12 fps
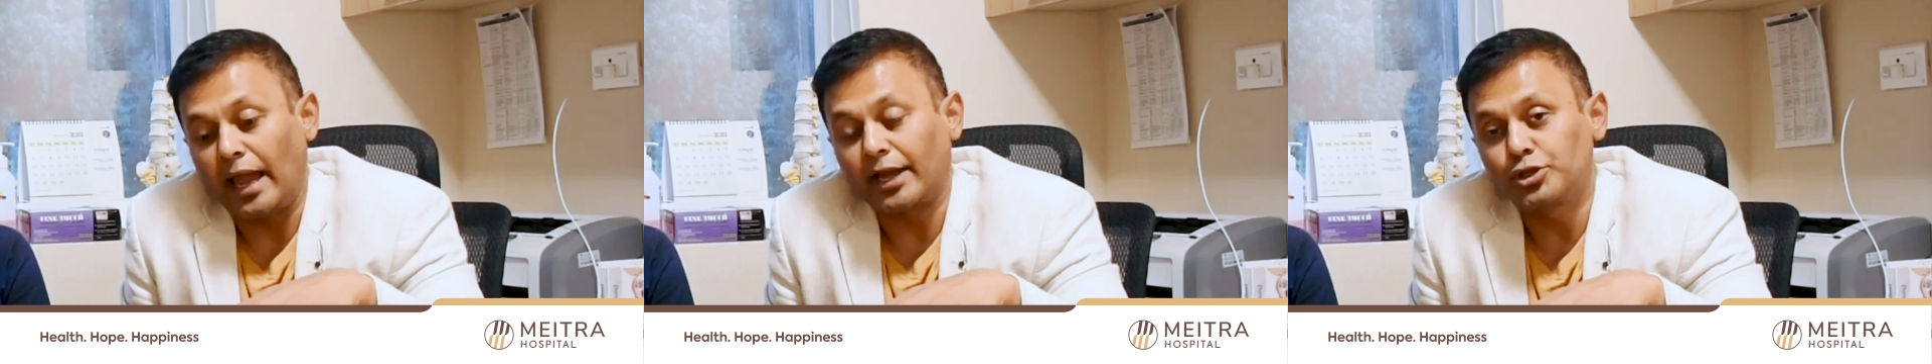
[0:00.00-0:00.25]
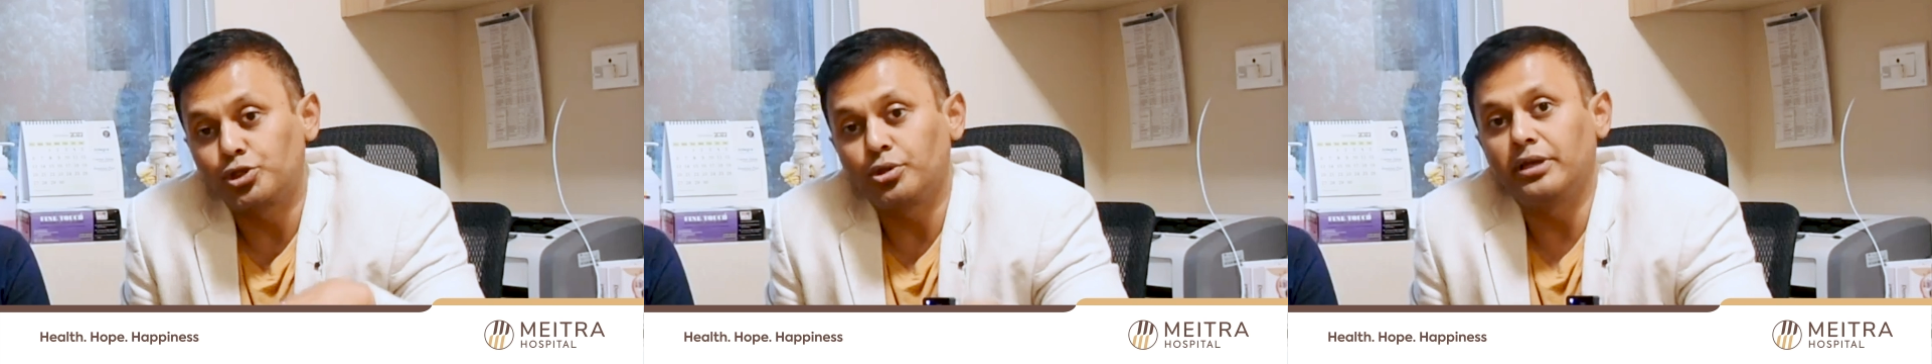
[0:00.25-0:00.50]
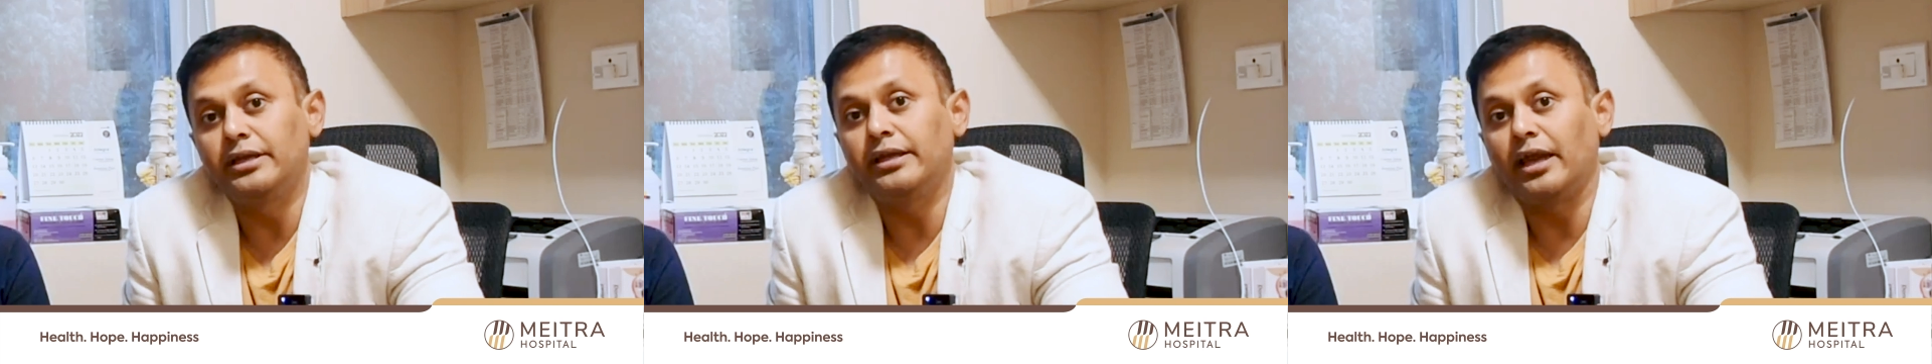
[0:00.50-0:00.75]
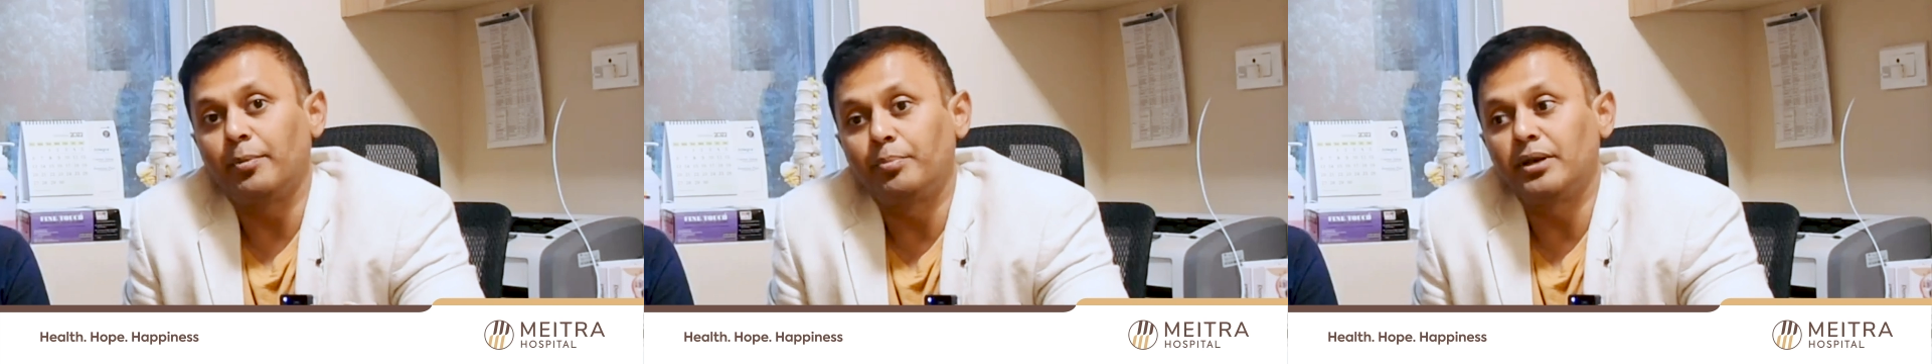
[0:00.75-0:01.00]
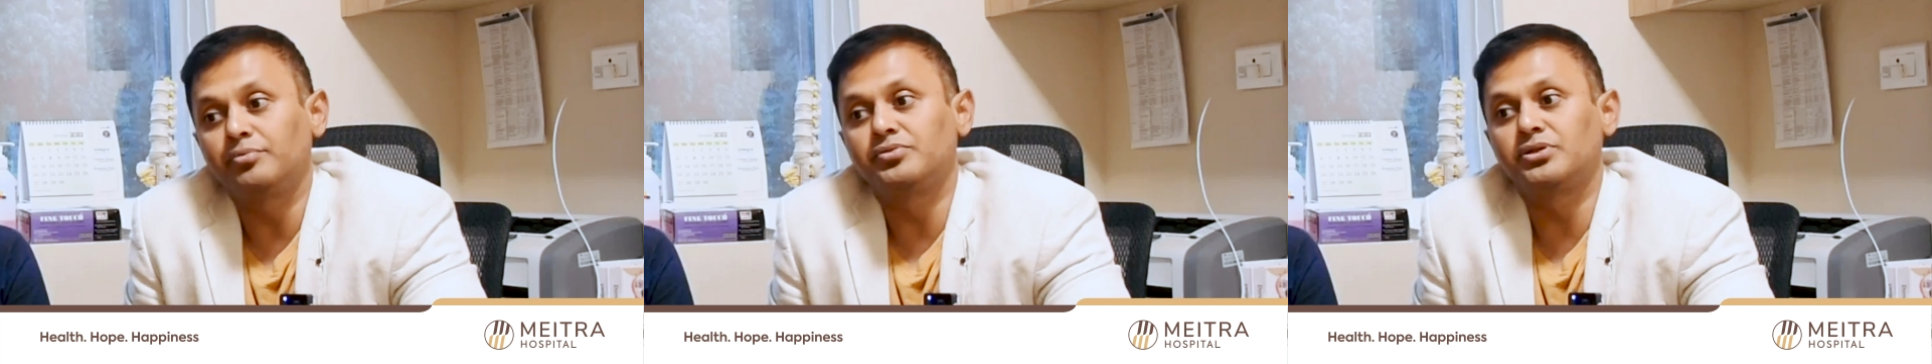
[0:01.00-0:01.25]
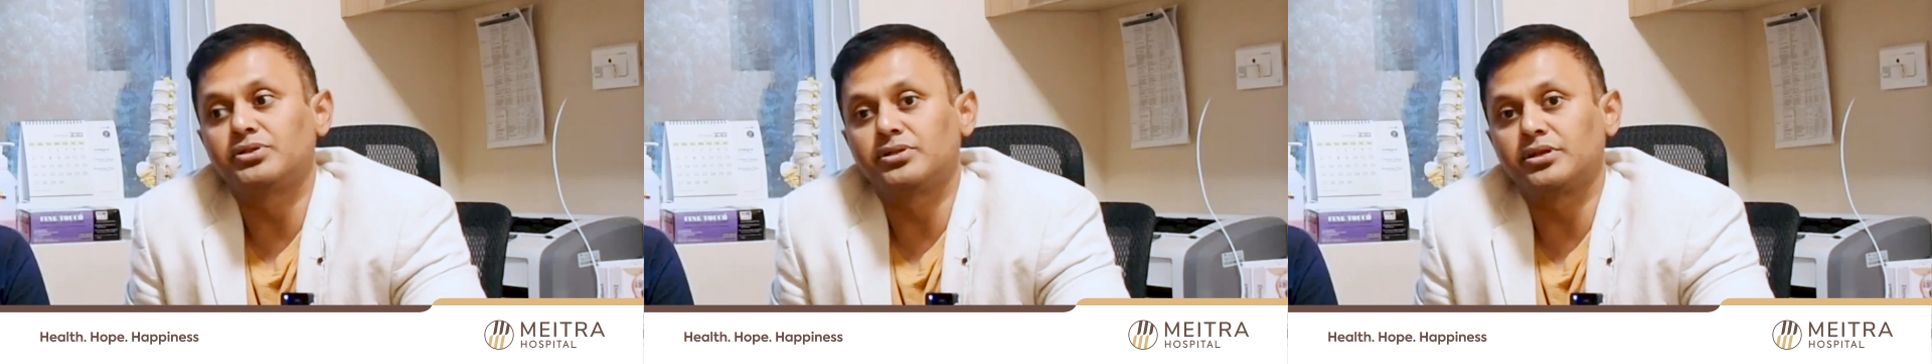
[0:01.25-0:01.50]

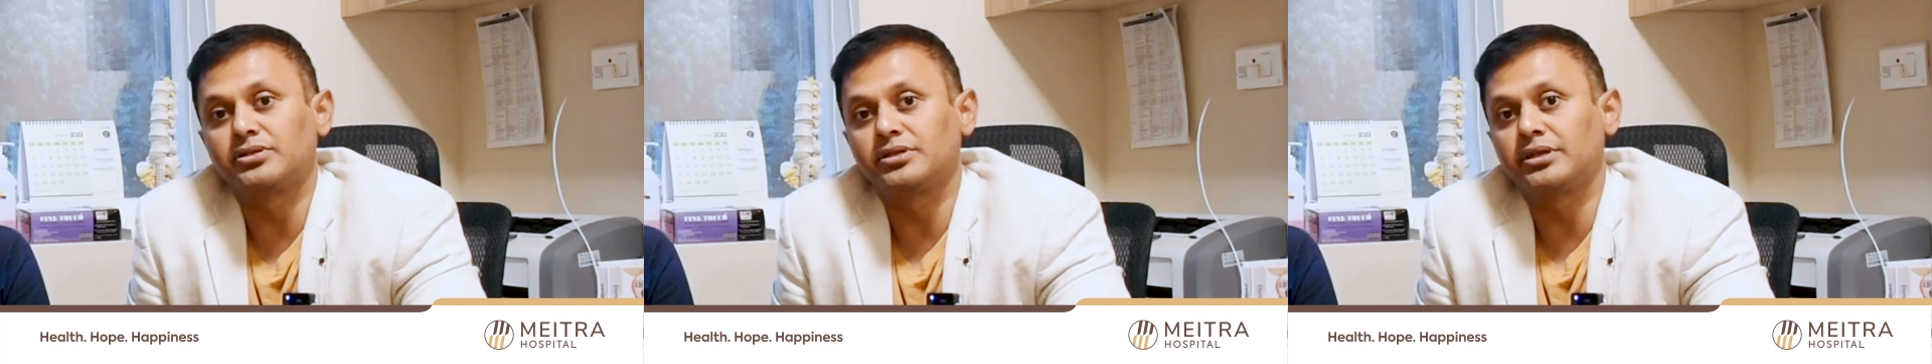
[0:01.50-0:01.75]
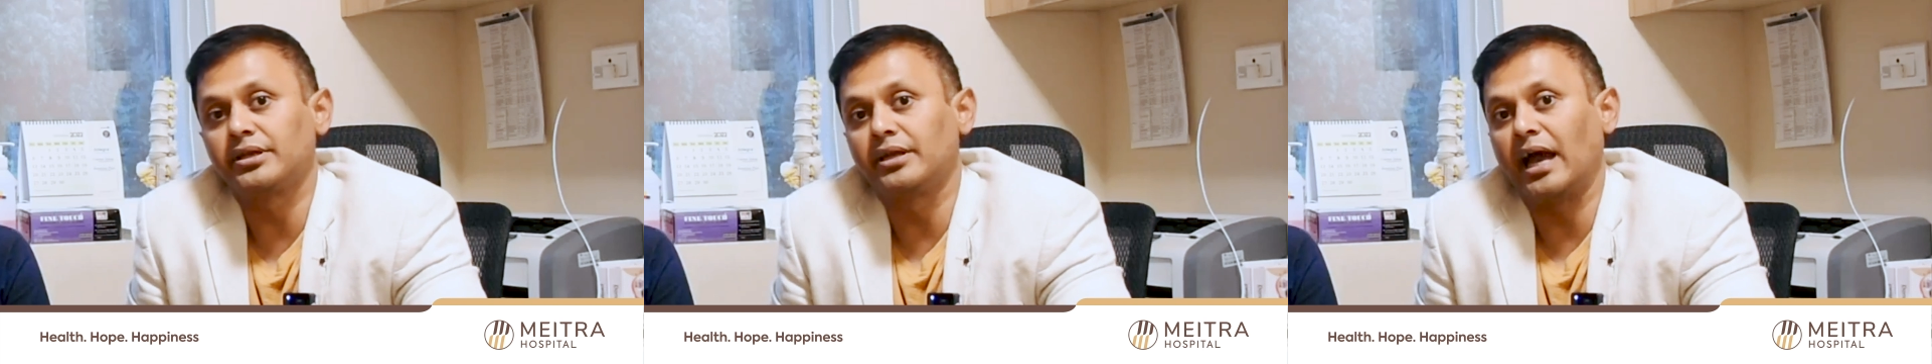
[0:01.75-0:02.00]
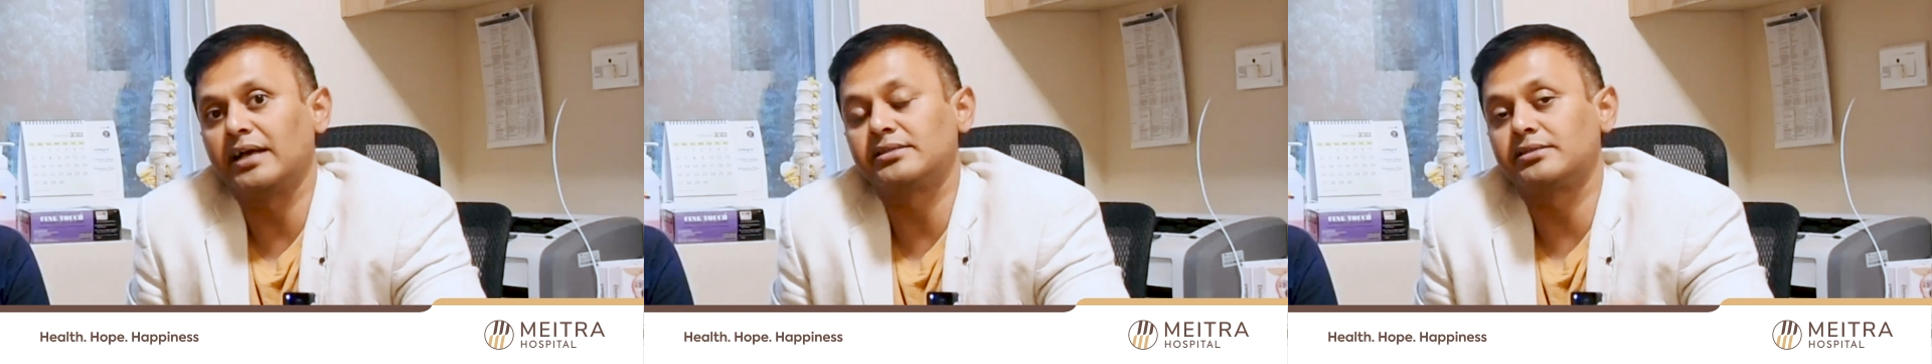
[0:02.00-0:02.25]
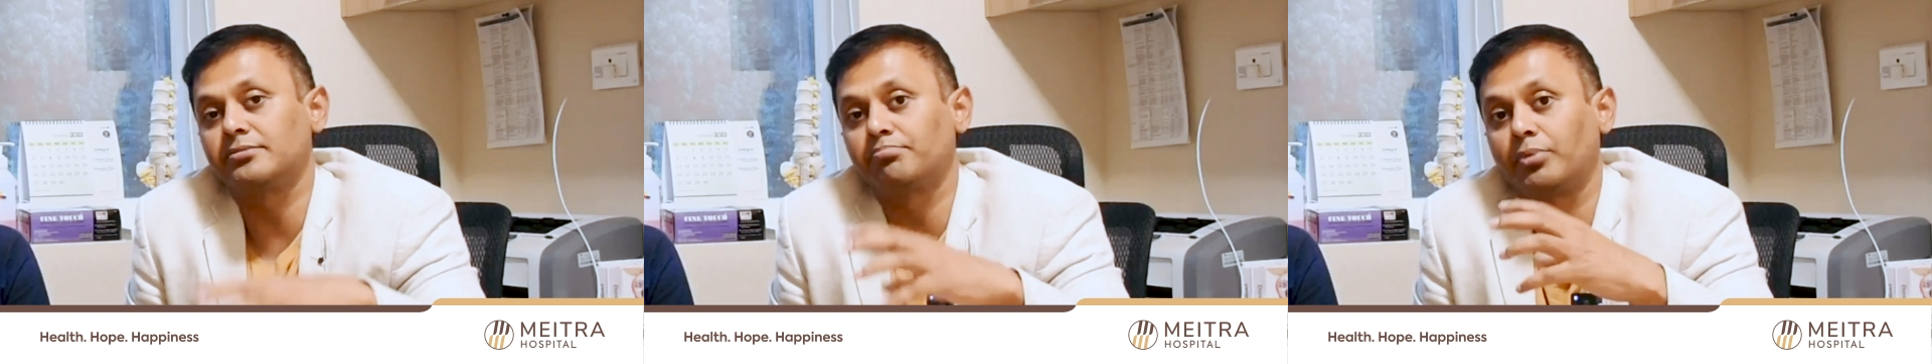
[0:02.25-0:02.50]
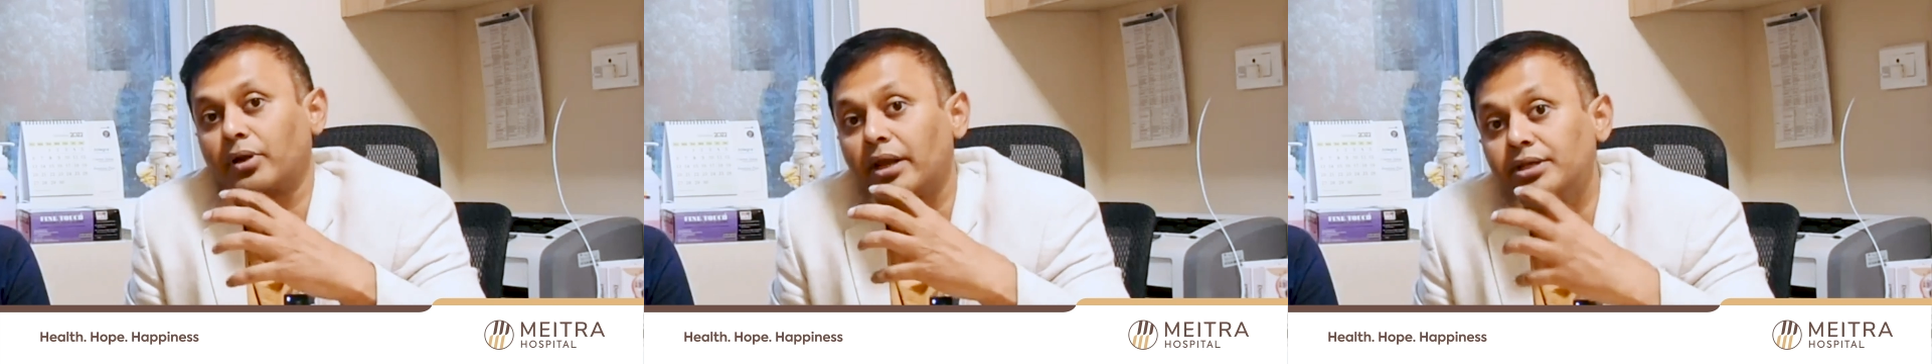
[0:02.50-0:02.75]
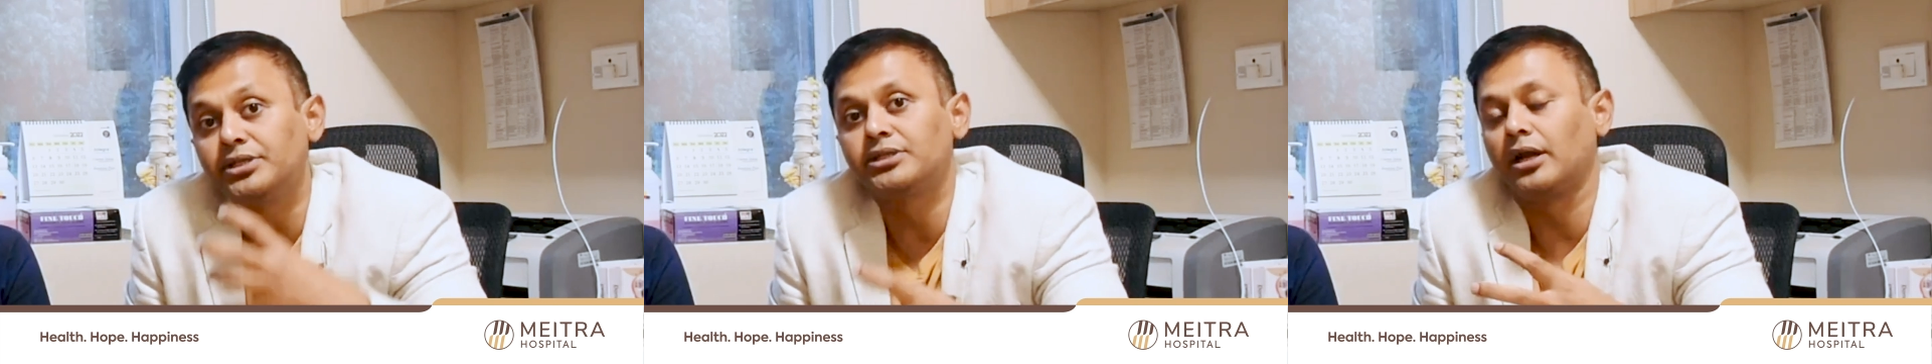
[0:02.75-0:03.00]
Epilepsy surgery has a
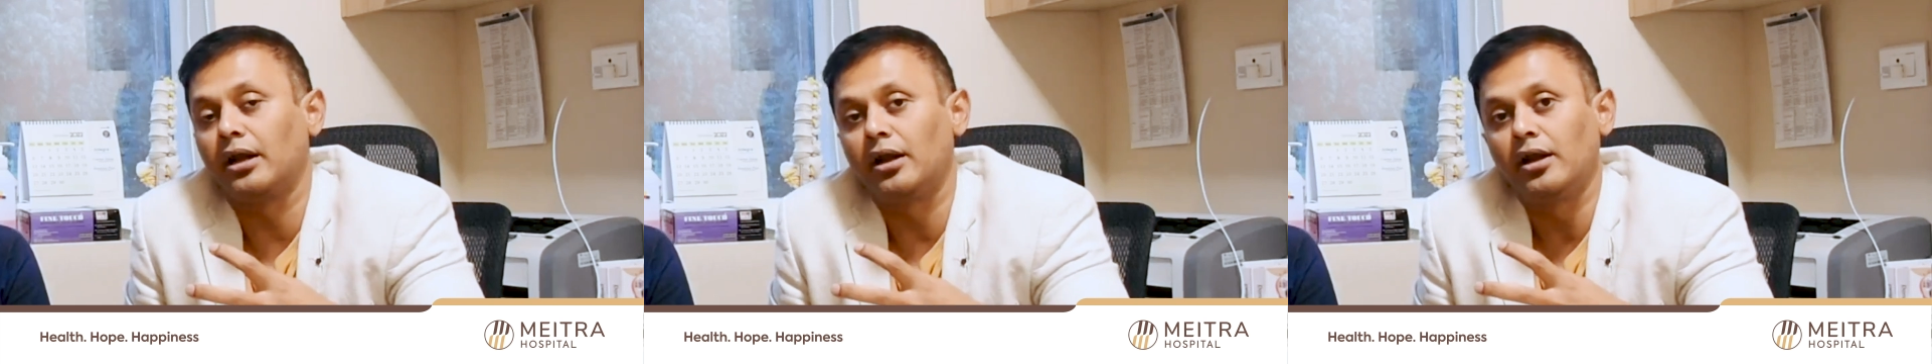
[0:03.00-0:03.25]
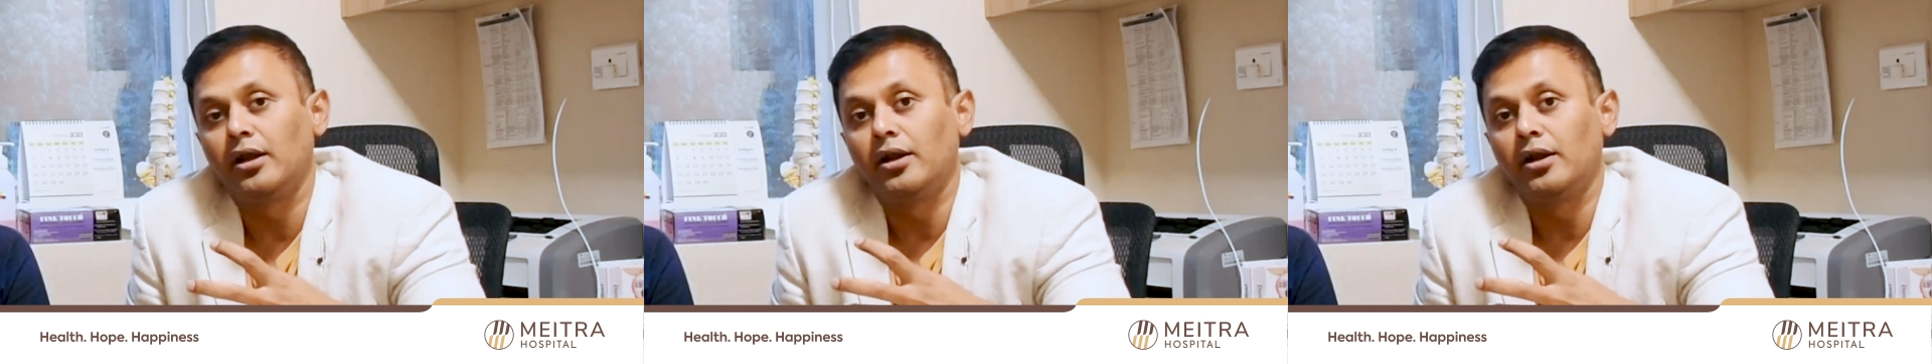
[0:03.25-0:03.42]
potential